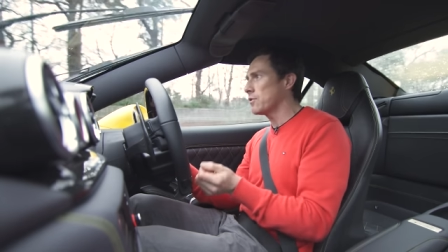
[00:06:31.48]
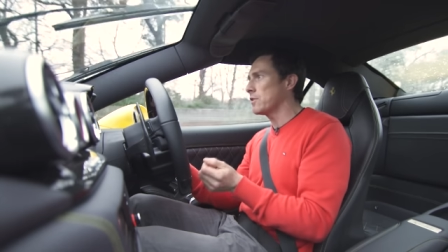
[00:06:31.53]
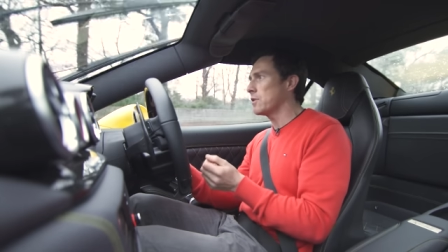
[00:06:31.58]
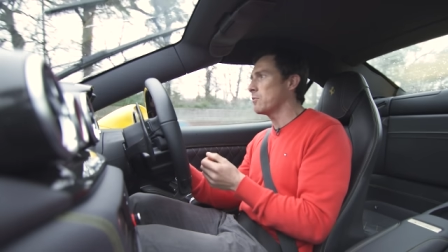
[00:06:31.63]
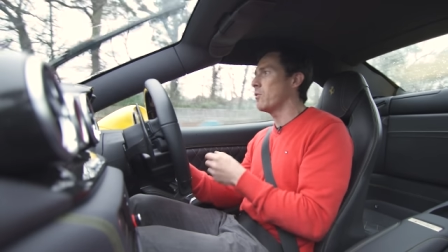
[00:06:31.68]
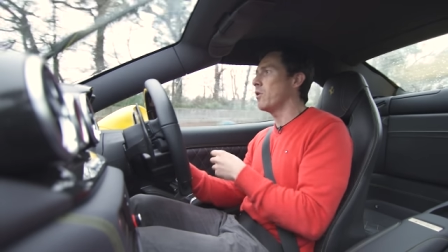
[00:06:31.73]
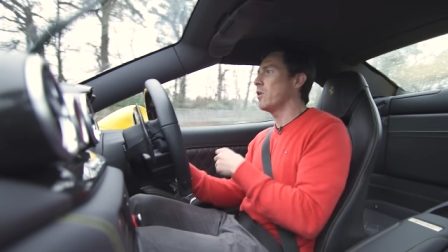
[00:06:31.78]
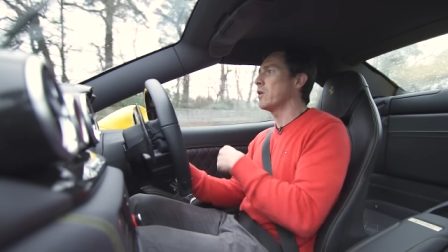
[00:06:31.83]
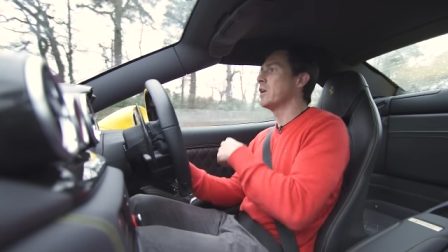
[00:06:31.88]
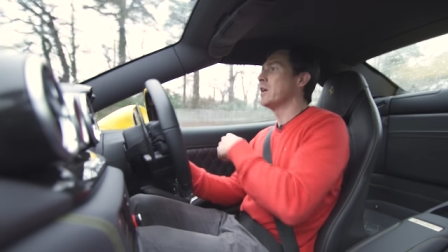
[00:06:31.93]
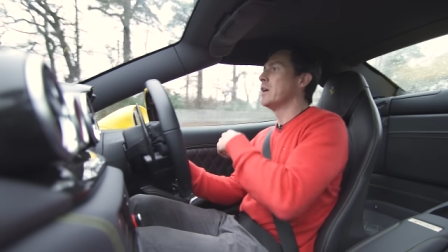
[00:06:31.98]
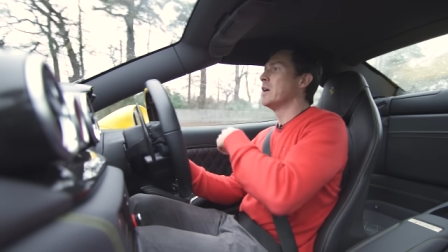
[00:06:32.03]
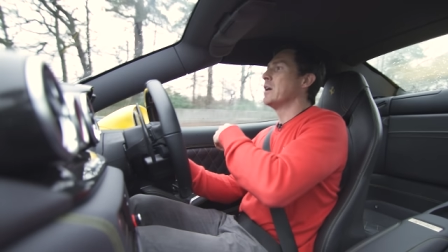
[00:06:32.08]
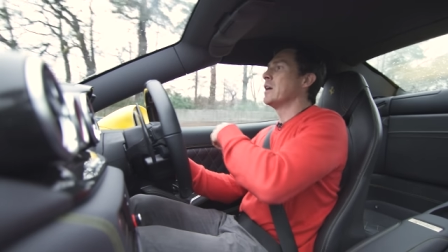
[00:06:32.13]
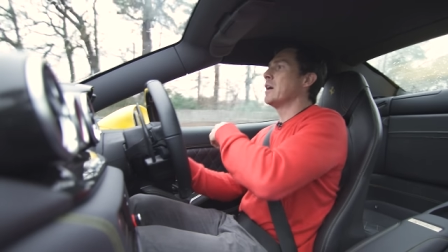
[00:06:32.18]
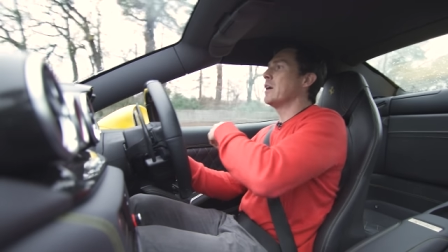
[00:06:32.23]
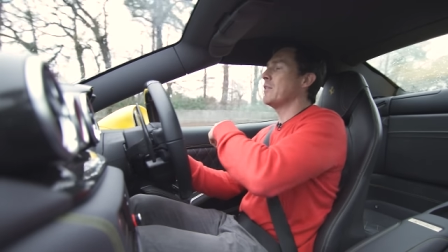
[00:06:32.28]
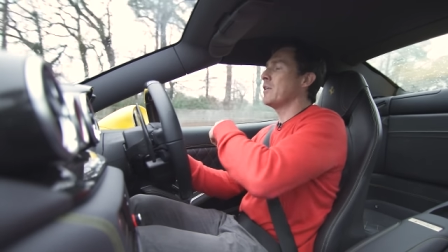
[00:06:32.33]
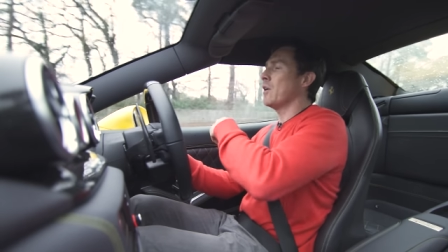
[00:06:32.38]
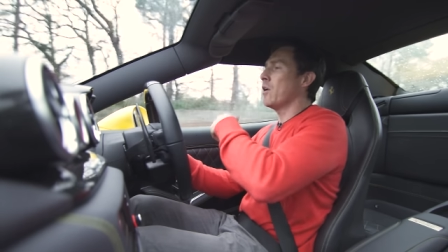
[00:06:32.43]
than the one
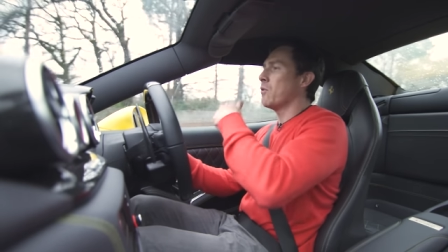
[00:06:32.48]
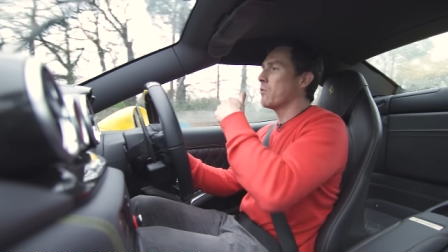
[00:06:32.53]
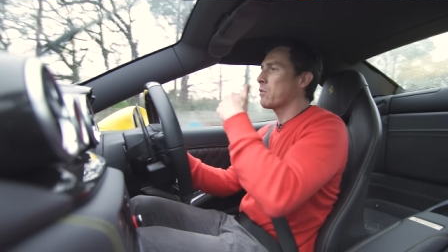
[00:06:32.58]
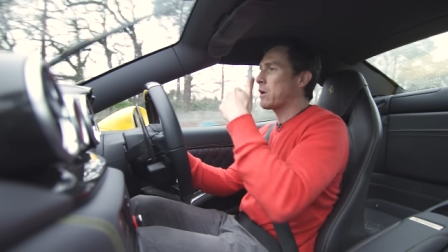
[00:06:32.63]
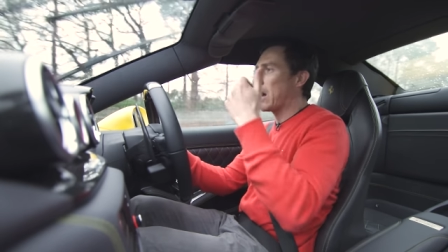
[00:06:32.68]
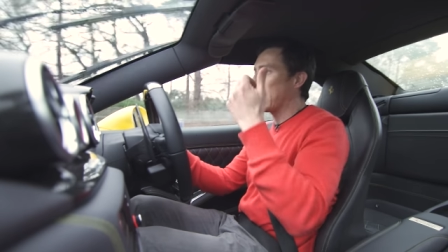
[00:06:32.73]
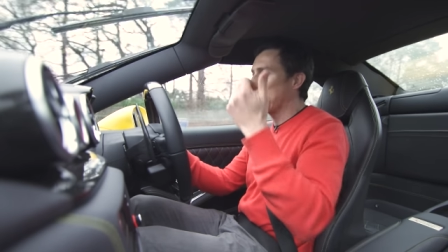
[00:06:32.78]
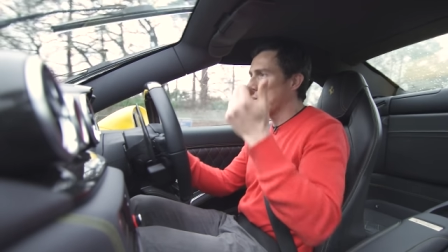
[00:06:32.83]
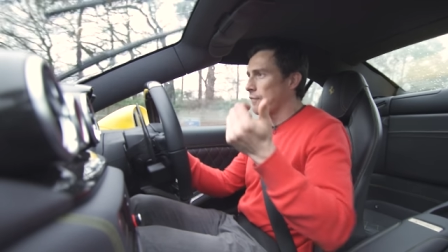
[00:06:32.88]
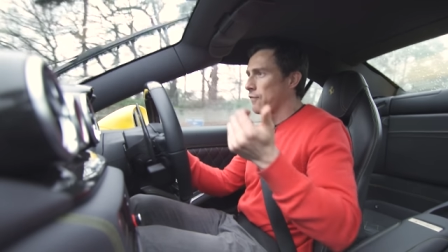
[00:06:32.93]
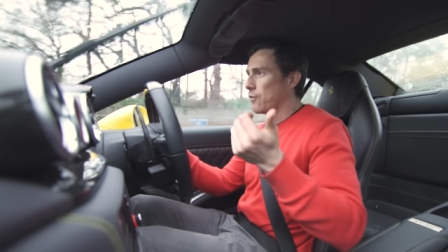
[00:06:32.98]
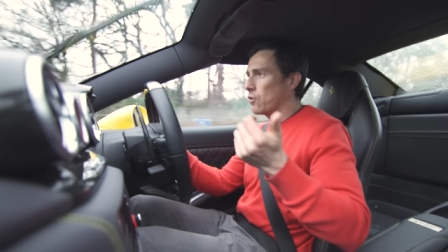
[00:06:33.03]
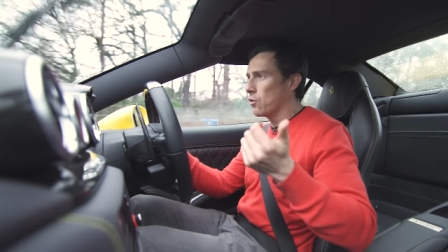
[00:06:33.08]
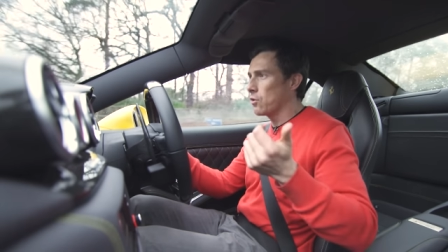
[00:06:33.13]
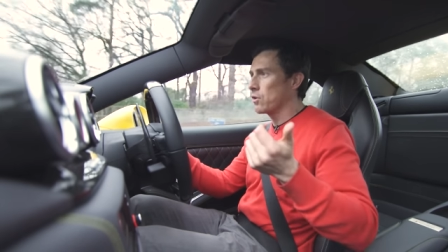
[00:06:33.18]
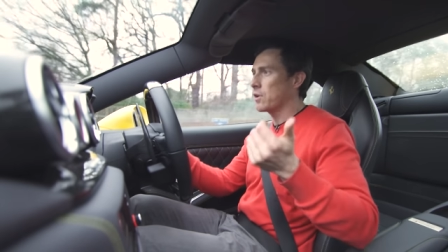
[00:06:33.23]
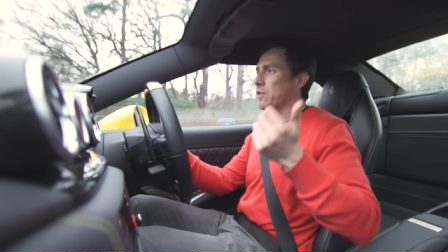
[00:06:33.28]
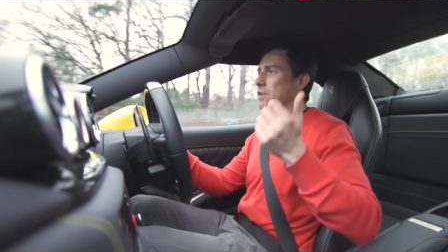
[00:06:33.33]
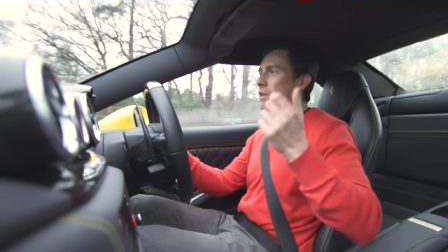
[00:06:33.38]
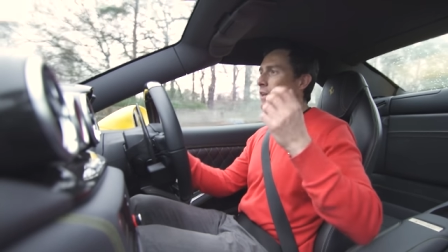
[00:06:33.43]
in the old
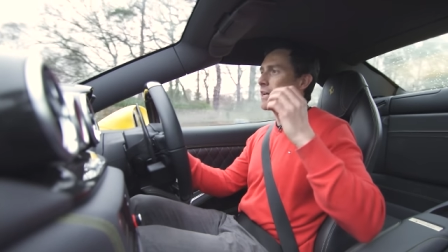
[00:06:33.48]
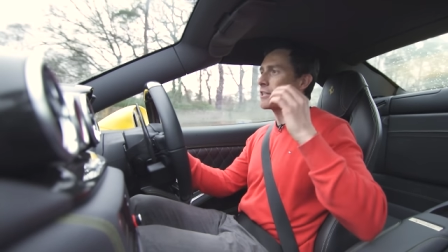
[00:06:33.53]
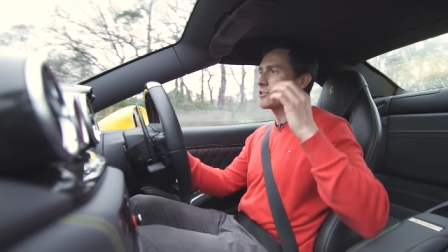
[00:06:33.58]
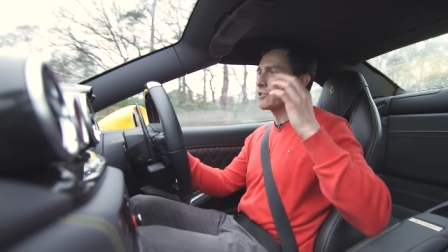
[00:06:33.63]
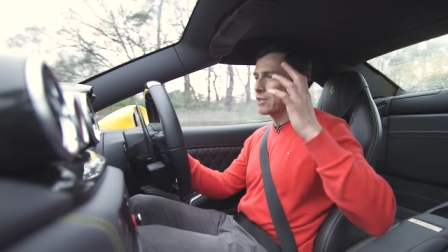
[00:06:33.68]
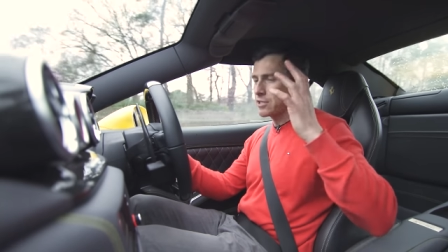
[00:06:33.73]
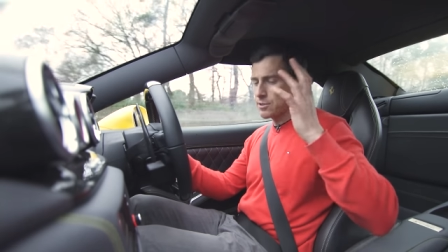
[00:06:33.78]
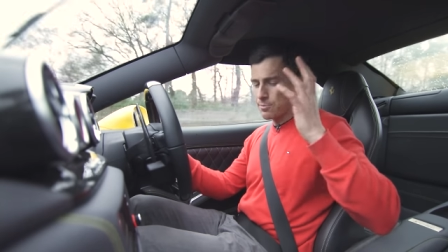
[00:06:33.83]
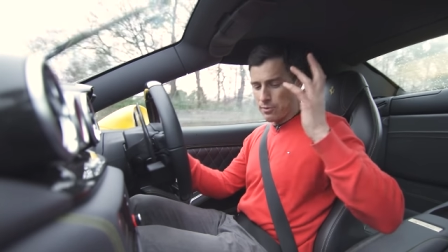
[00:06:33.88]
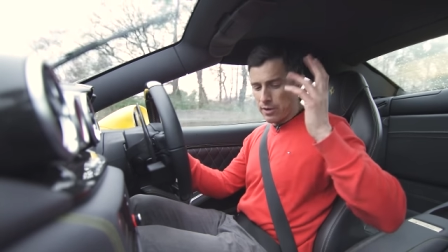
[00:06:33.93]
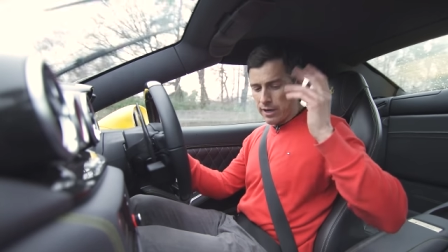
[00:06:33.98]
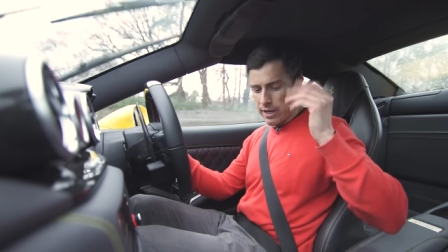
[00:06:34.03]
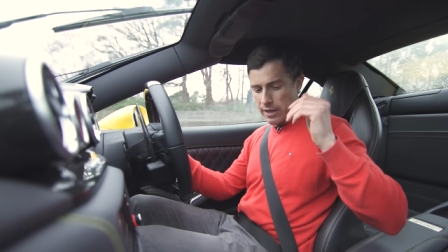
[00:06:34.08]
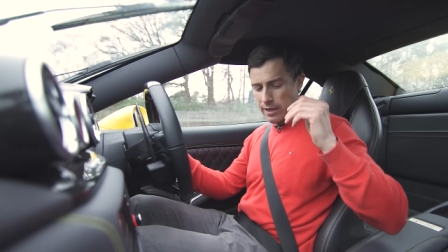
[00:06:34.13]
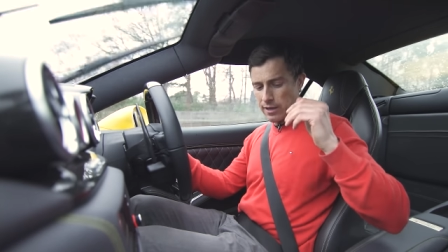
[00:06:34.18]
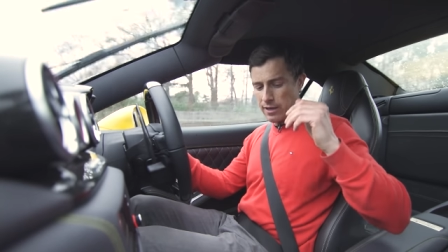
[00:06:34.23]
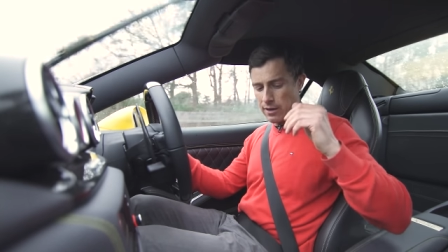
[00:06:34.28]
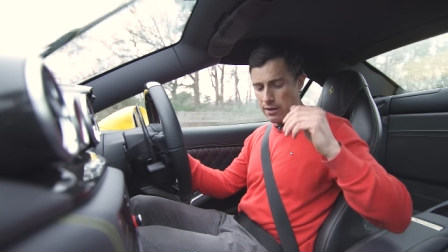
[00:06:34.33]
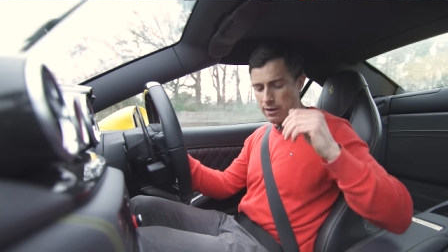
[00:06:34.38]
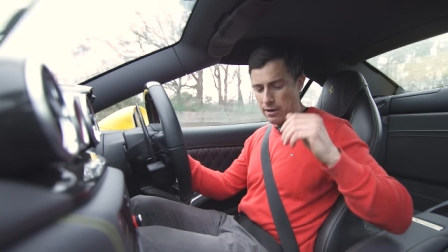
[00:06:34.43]
California, the natural
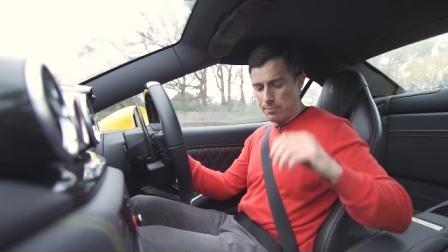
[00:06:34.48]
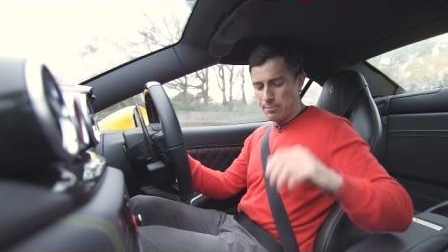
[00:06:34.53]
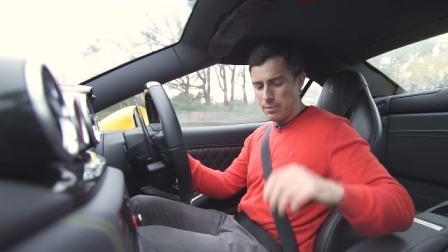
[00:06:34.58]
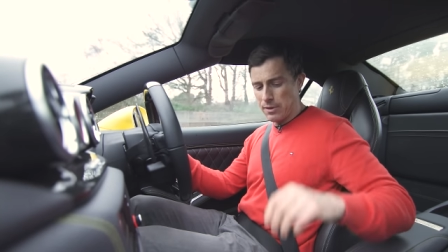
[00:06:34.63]
aspirated car,